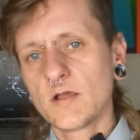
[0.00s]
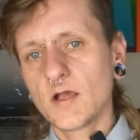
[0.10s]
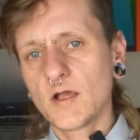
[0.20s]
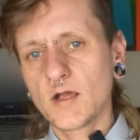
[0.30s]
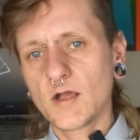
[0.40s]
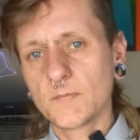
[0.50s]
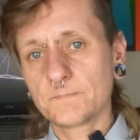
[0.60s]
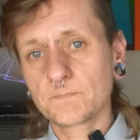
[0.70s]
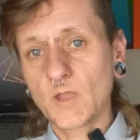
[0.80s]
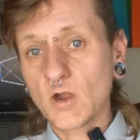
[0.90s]

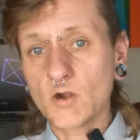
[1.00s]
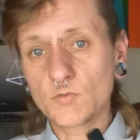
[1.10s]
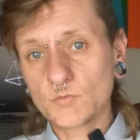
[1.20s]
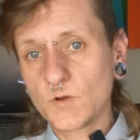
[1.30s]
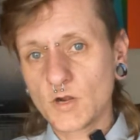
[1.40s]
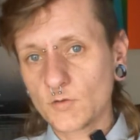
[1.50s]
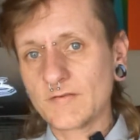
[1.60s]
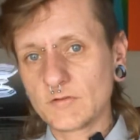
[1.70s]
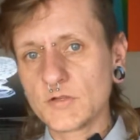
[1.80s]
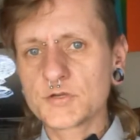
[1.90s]
our
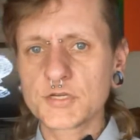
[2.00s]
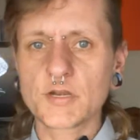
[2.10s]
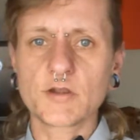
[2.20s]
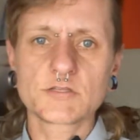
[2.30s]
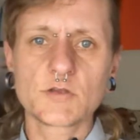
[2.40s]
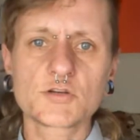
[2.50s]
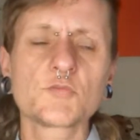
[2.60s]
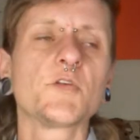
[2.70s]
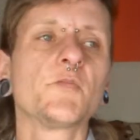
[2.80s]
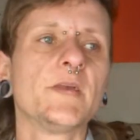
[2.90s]
revolution and our social
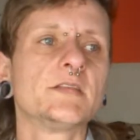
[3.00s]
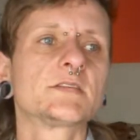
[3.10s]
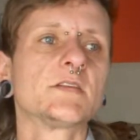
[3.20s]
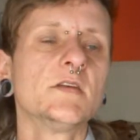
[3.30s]
movements,